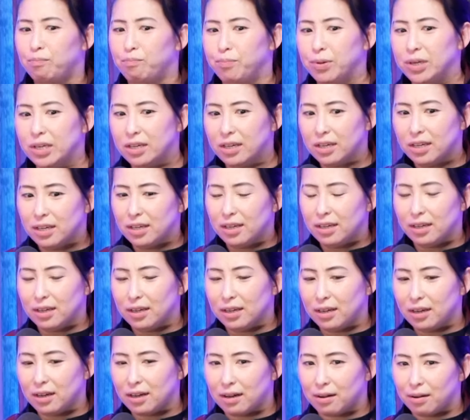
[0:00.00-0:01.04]

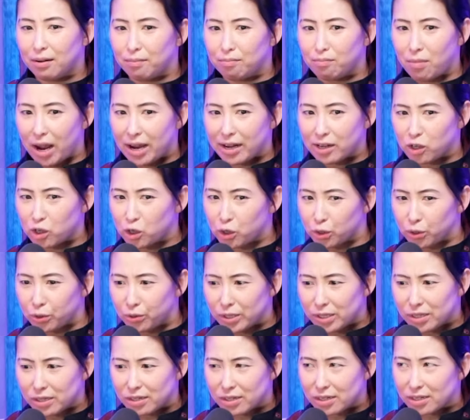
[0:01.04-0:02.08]
be my
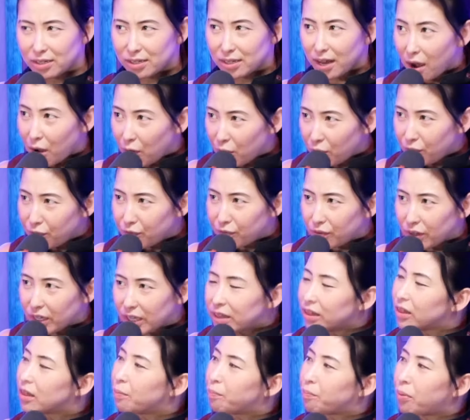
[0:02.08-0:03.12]
truest self
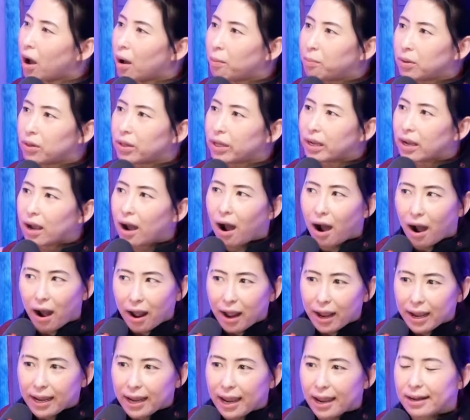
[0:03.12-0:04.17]
in the public
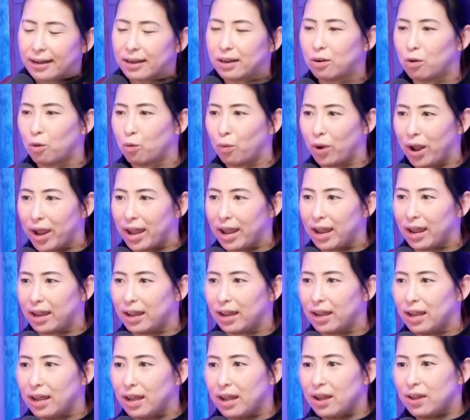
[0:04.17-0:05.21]
eye, and in a
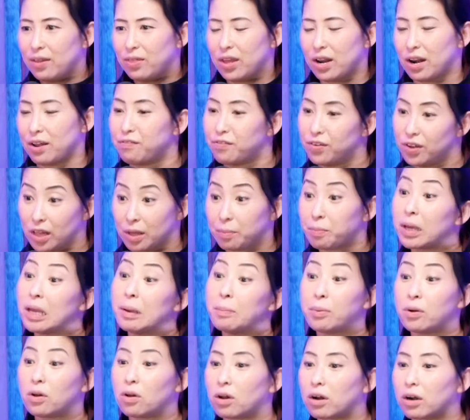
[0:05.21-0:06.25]
way that I feel like
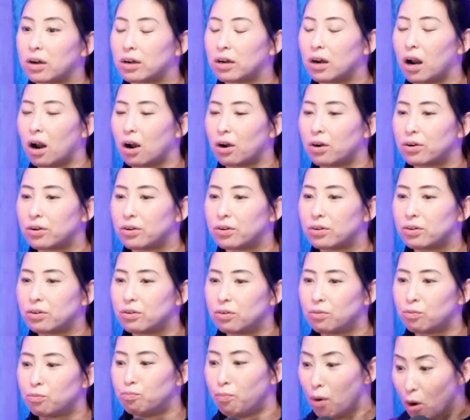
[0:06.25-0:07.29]
people are
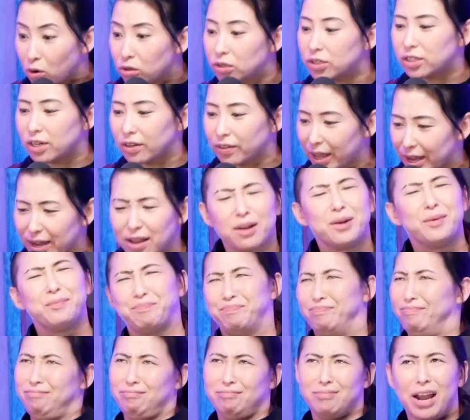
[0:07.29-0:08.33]
most like
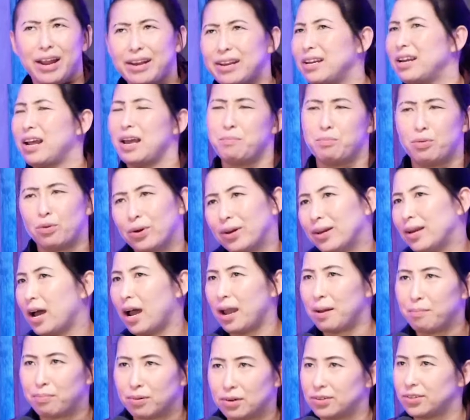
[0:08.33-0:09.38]

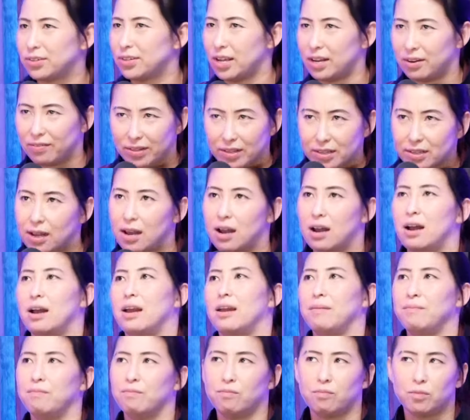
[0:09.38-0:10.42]
99.9% of the
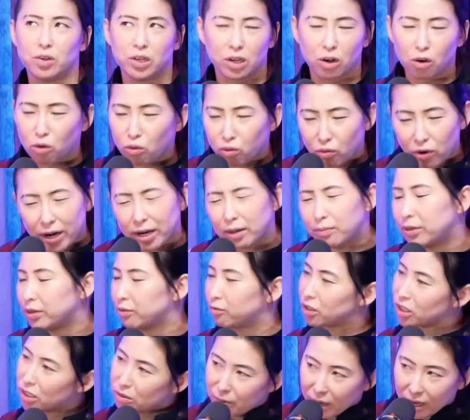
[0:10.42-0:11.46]
time incredibly
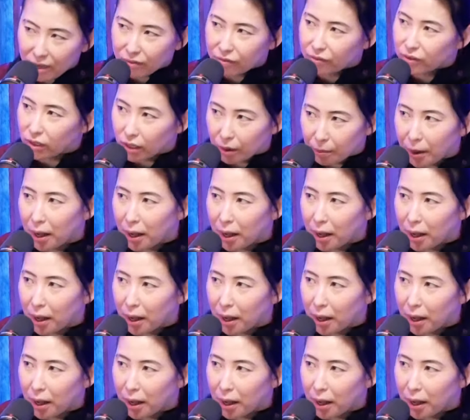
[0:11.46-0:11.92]
respectful